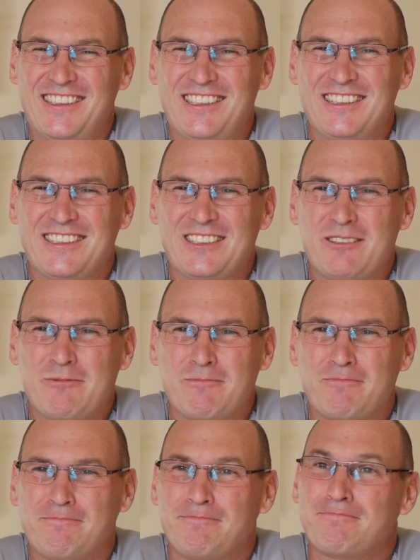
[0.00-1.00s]
And
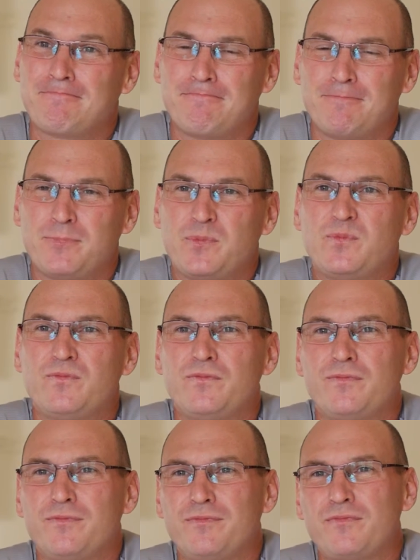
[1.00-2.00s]
sorry, so
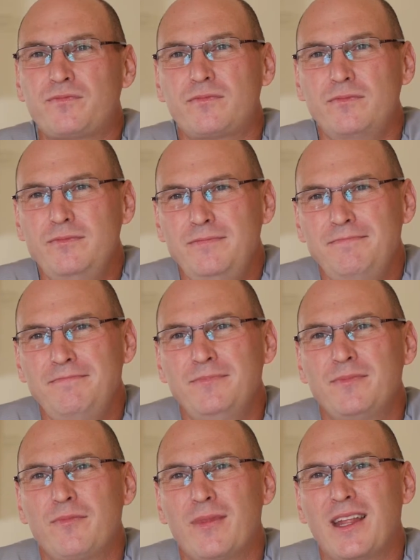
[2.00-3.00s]
who was your
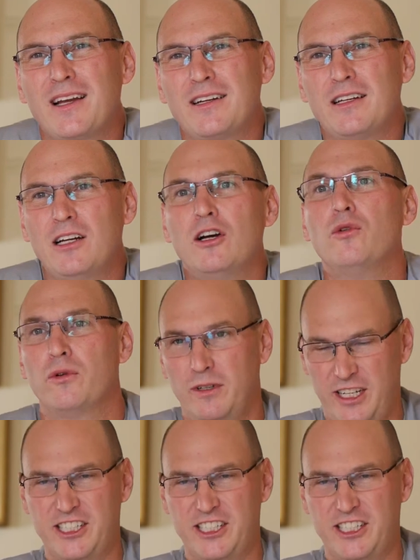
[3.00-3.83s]
father? What was his name?